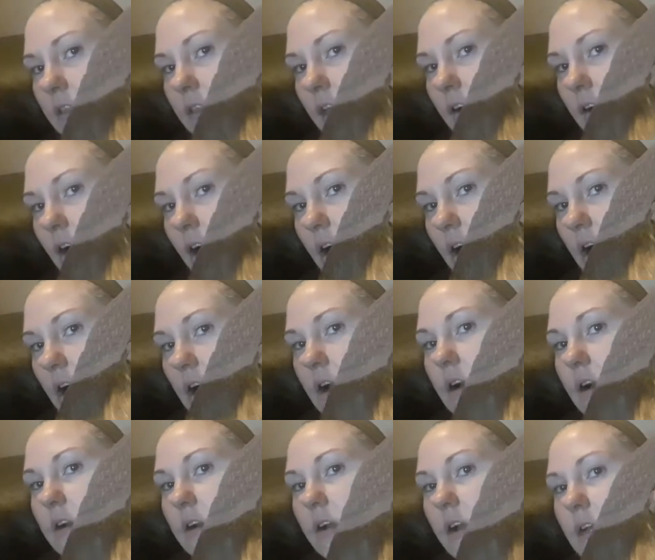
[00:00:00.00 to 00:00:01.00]
There
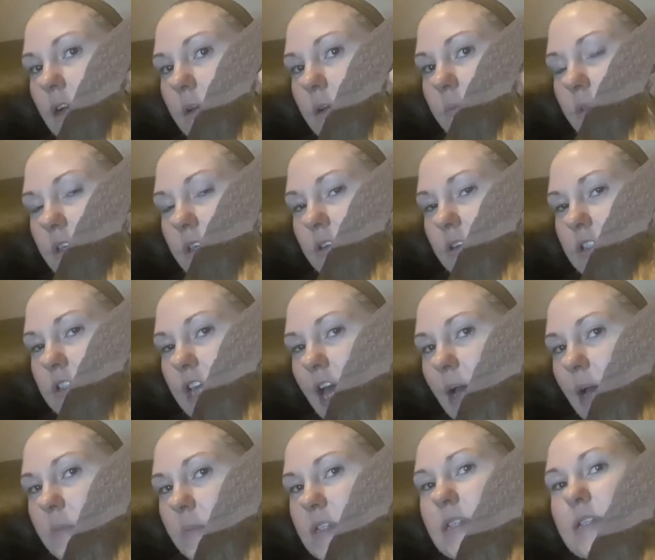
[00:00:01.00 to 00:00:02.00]
are ear
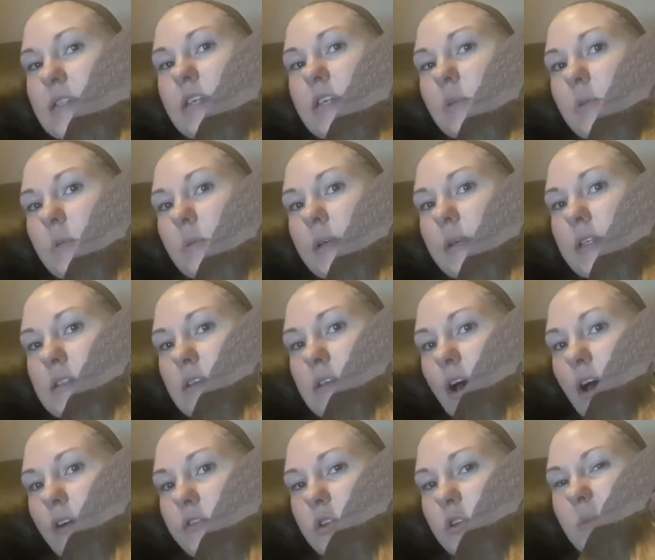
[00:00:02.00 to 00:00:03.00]
tabs. These could be a bit
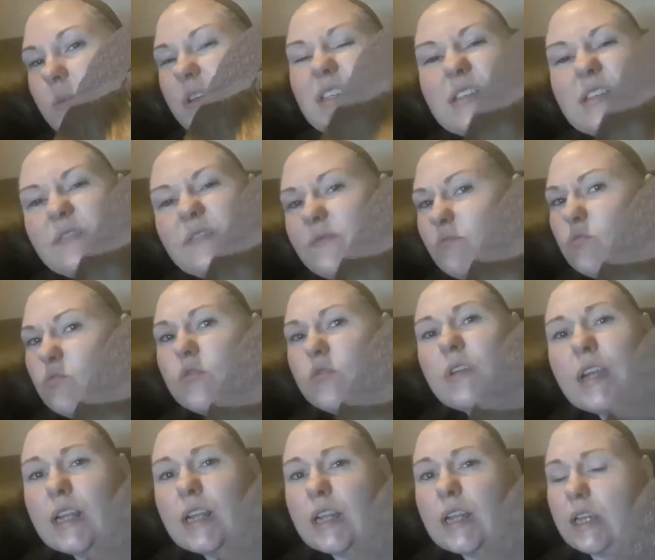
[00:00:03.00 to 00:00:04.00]
softer, but it's a
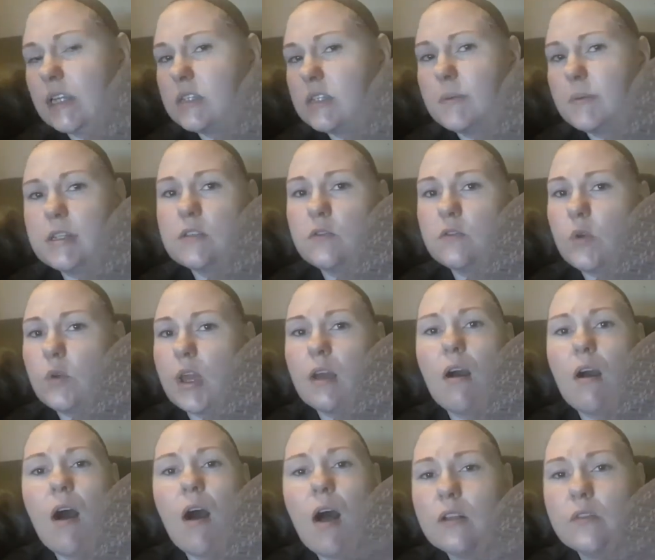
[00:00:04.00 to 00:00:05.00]
really inexpensive
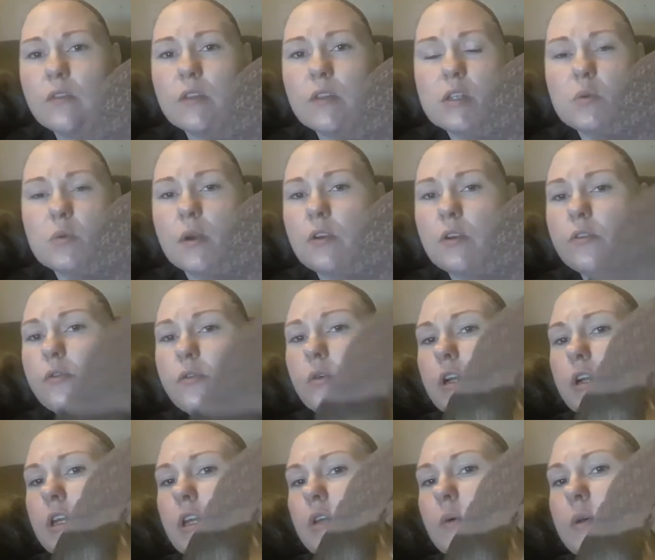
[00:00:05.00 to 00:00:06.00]
wig. All of these are under
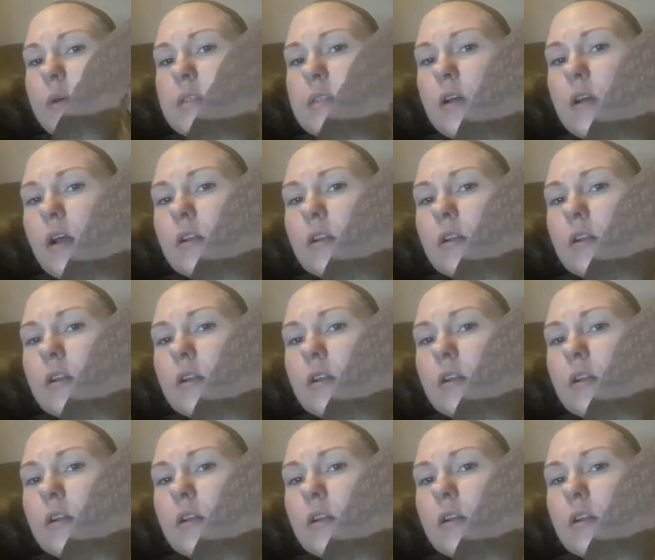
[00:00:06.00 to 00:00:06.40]
$40 US.